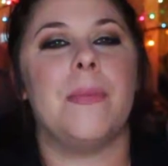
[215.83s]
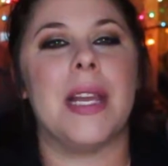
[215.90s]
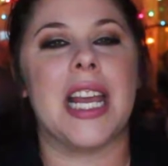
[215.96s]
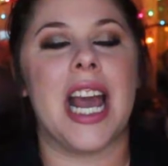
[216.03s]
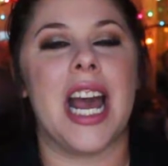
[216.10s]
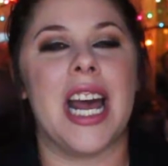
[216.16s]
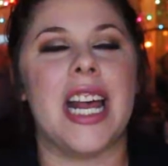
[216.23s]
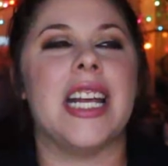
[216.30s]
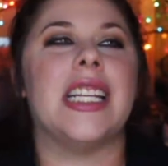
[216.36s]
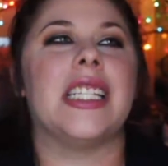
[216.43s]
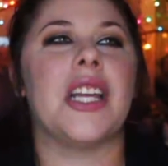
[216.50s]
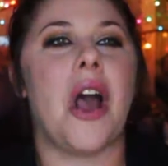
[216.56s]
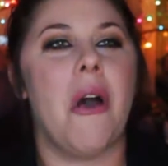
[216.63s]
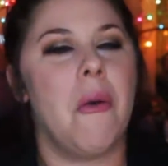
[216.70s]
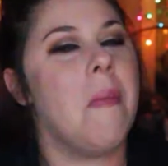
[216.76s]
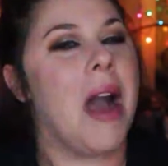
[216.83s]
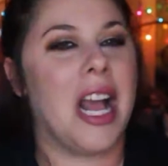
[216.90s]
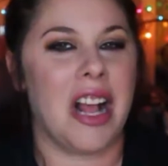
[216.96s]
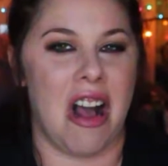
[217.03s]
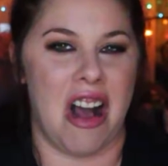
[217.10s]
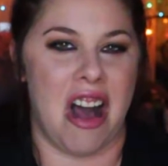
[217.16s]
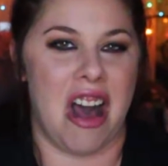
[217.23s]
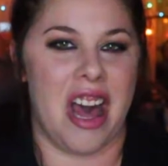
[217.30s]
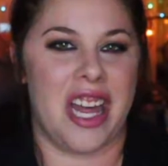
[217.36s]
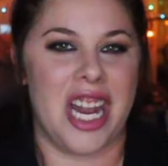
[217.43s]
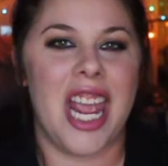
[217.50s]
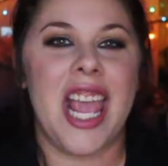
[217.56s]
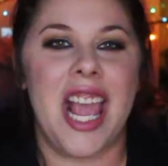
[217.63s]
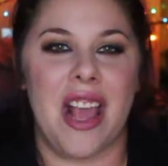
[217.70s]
because oh my god,